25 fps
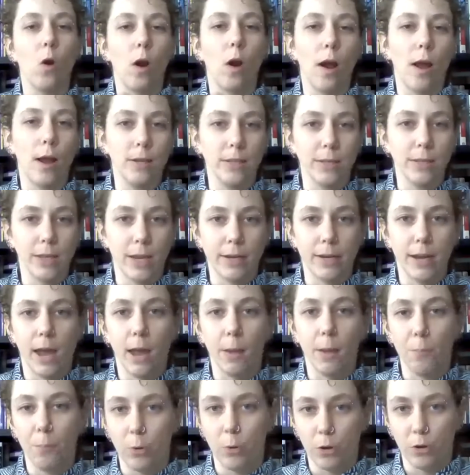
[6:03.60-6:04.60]
or assigned
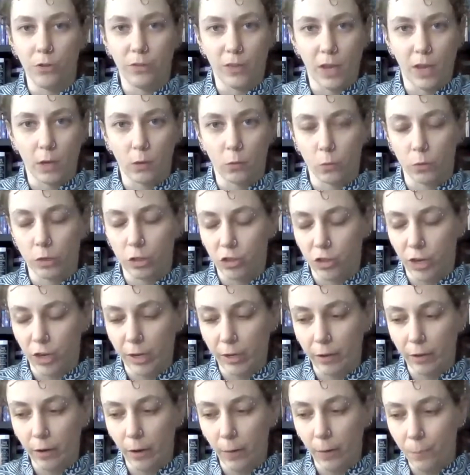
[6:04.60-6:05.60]
at birth sex or
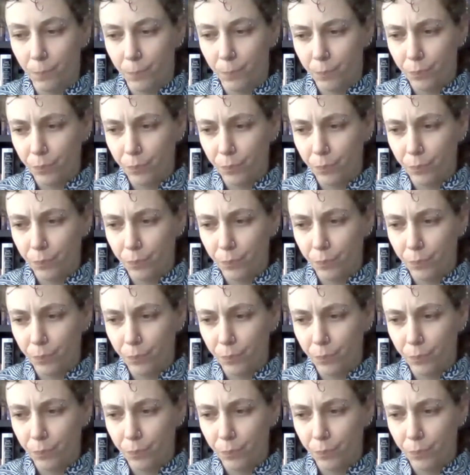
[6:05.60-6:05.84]
gender.